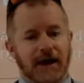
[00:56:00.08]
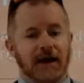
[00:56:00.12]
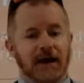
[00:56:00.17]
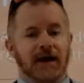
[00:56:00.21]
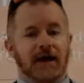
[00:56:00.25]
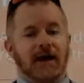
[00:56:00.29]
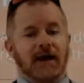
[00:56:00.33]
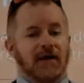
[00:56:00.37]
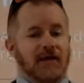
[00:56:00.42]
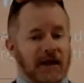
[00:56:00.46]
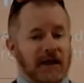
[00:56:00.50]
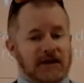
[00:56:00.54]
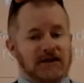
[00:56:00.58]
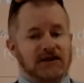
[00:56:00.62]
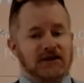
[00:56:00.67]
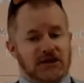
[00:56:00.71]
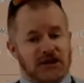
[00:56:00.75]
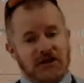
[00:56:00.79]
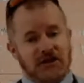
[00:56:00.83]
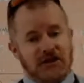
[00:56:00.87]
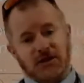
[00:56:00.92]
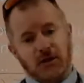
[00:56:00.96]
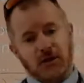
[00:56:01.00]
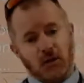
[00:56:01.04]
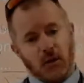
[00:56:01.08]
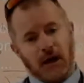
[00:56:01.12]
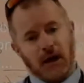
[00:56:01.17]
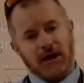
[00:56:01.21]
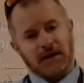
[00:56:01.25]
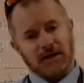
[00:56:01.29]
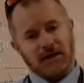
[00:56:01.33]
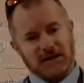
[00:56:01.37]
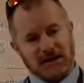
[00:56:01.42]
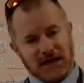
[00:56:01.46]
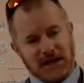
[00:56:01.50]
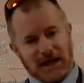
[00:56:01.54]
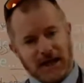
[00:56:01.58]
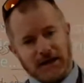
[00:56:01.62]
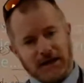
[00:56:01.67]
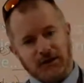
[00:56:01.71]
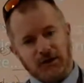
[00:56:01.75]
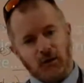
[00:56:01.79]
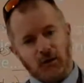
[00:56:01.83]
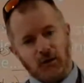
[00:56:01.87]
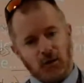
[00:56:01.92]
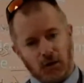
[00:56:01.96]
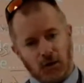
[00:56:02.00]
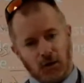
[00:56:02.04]
That's just the way the data
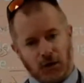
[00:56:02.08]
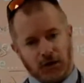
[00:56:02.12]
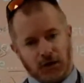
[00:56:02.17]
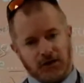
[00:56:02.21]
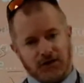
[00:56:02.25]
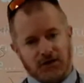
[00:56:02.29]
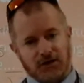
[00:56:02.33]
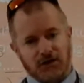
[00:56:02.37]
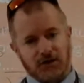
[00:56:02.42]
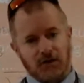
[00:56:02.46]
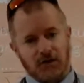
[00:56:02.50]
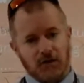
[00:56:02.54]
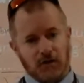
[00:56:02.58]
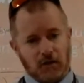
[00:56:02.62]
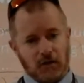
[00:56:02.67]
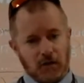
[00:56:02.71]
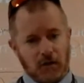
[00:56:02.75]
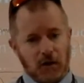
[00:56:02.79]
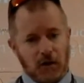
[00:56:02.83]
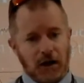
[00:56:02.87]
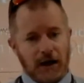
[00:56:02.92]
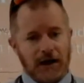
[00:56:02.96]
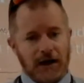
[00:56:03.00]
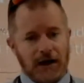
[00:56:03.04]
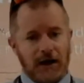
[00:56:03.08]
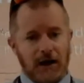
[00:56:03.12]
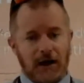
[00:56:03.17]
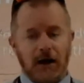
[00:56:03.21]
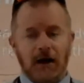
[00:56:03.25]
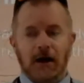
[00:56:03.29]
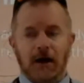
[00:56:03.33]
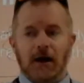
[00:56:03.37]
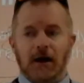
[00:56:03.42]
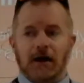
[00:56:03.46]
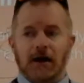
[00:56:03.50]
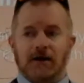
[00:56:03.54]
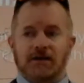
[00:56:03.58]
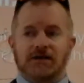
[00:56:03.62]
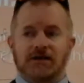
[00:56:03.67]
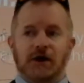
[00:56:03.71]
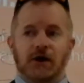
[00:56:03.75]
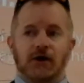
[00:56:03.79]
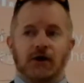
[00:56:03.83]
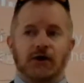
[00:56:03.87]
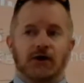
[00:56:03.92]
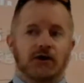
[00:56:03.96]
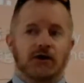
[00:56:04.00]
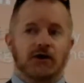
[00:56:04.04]
works. Right? So
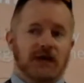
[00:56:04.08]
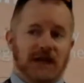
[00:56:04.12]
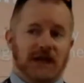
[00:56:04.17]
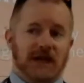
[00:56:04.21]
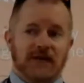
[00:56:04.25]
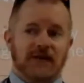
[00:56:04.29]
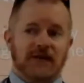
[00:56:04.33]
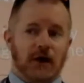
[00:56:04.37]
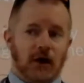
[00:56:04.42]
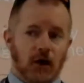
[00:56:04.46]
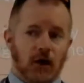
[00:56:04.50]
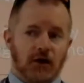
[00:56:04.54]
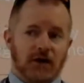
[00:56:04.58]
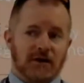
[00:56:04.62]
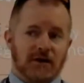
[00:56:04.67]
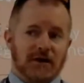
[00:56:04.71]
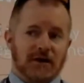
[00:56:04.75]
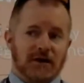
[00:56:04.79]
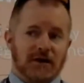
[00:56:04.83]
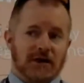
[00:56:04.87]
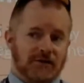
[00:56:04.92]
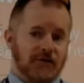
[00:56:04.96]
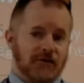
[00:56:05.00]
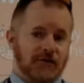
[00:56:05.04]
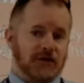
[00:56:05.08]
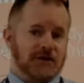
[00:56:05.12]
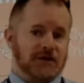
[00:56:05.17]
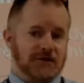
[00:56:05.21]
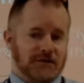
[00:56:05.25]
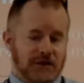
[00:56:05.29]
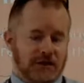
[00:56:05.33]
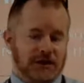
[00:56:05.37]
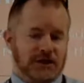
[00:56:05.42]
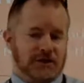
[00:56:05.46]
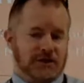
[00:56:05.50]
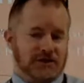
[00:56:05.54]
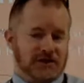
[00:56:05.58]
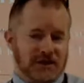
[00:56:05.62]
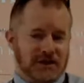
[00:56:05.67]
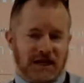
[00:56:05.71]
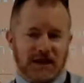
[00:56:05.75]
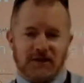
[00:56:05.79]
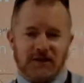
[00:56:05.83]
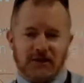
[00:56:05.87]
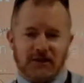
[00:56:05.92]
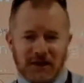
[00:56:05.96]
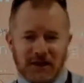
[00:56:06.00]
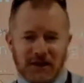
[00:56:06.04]
you can even look at the different divisions. Say,
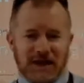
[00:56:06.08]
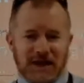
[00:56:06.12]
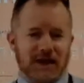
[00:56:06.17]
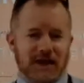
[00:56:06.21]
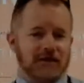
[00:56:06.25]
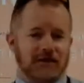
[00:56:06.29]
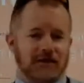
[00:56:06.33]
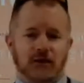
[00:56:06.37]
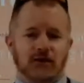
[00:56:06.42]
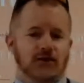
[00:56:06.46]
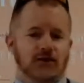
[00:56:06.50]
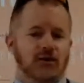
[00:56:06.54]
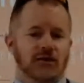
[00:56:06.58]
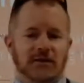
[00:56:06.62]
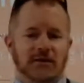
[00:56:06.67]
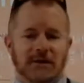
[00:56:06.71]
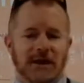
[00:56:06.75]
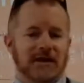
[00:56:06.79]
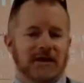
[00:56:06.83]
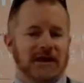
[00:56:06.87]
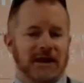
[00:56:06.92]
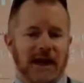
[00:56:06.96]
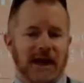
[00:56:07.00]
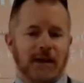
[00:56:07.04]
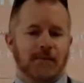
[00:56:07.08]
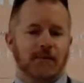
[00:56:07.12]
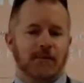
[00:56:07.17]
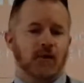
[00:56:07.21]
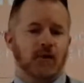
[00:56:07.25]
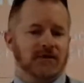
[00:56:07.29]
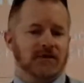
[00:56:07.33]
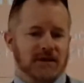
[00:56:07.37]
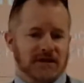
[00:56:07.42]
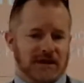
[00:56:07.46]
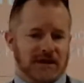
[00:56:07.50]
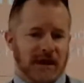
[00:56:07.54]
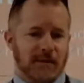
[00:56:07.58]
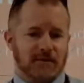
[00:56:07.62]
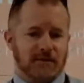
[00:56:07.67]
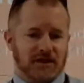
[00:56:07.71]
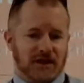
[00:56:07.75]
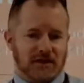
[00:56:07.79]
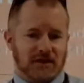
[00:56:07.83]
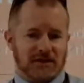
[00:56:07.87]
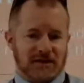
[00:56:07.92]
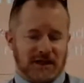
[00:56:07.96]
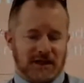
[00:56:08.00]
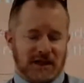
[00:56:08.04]
if you're talking about the Apple and the
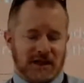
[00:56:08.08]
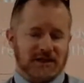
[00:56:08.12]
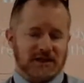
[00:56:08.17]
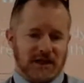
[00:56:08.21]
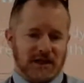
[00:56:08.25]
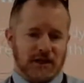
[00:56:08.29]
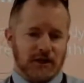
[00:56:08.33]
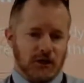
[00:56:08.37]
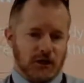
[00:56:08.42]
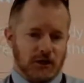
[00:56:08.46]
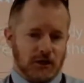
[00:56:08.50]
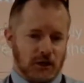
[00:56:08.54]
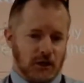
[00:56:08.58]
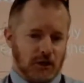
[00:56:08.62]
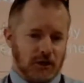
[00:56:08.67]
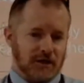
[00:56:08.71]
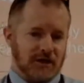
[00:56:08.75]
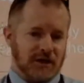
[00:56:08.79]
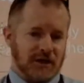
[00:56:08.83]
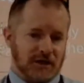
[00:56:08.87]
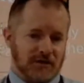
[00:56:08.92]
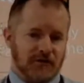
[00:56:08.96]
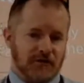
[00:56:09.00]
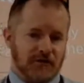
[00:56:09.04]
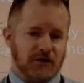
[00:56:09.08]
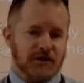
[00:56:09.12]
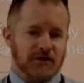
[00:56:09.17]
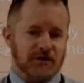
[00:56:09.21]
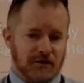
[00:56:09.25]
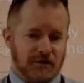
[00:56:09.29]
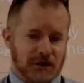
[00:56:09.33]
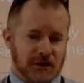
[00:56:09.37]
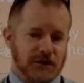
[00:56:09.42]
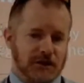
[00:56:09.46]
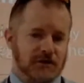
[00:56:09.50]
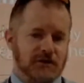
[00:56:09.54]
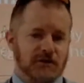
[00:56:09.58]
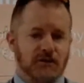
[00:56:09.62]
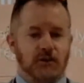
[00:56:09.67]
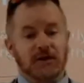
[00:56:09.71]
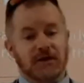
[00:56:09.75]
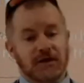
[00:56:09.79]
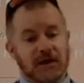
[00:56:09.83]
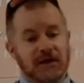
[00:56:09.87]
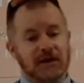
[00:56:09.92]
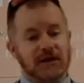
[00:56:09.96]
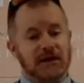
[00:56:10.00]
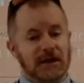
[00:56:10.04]
Samsungs, as said, you could look at the different divisions
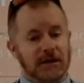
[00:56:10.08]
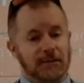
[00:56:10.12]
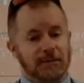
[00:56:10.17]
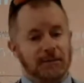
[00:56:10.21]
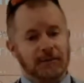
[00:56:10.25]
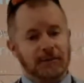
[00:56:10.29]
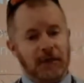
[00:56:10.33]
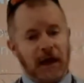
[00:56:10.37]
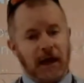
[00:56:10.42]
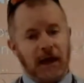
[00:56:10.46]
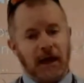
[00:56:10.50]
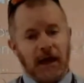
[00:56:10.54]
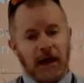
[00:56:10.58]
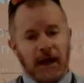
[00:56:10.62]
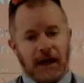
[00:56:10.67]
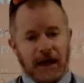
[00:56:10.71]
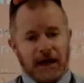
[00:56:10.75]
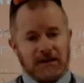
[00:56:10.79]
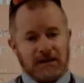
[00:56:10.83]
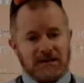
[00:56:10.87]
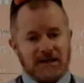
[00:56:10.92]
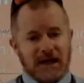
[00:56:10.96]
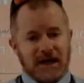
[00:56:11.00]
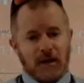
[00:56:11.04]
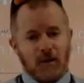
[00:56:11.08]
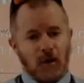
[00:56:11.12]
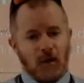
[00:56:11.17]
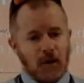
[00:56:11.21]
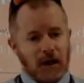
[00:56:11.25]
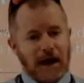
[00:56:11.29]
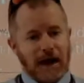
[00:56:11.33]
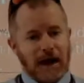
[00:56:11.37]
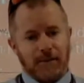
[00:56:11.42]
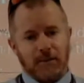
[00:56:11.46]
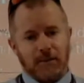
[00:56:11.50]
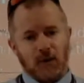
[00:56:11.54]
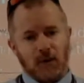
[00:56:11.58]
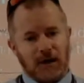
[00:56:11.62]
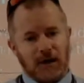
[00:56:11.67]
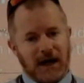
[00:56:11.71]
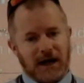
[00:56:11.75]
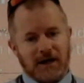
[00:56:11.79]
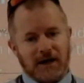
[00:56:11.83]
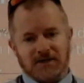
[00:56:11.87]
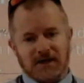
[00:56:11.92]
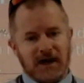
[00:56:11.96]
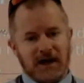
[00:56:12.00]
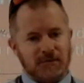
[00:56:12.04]
within them and say, well, Apple
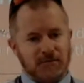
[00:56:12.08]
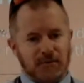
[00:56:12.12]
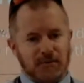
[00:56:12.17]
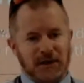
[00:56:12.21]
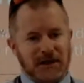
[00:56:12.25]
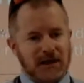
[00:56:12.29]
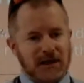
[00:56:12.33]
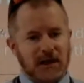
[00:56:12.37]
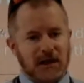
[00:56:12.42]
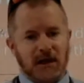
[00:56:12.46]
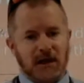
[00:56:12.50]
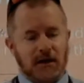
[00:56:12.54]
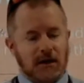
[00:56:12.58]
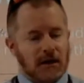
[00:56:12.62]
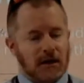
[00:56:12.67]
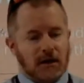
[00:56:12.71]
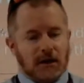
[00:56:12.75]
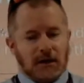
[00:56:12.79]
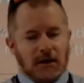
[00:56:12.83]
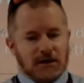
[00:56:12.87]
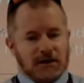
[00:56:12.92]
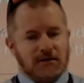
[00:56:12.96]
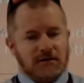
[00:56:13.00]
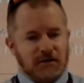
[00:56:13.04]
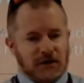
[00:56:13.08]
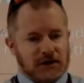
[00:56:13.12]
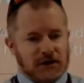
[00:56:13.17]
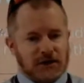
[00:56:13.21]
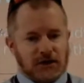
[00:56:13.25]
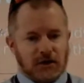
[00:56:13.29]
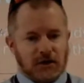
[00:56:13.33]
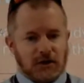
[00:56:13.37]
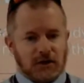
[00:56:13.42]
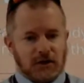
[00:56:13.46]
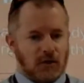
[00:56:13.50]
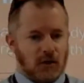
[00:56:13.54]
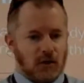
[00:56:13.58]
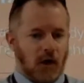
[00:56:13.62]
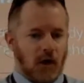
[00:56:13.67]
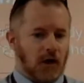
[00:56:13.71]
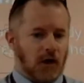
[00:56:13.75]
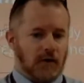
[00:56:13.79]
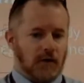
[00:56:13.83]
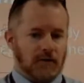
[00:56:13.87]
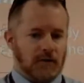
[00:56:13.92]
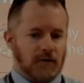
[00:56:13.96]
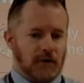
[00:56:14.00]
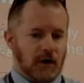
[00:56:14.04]
has a bigger division
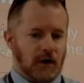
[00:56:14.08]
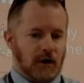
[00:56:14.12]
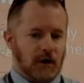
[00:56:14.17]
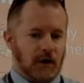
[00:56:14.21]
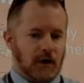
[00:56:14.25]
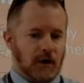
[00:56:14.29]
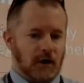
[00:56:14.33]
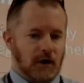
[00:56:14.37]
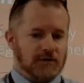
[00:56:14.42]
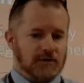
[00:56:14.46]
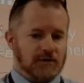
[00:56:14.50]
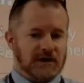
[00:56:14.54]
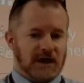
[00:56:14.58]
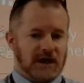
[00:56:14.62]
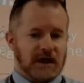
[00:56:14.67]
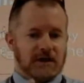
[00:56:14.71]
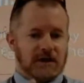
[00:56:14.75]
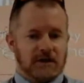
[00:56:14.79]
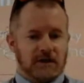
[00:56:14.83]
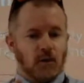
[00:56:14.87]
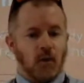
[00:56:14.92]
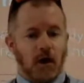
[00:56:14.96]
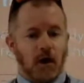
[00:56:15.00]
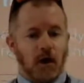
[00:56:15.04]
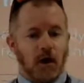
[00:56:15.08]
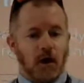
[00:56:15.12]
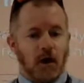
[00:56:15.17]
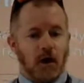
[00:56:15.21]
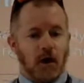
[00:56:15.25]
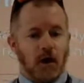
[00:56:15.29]
on say, the watches,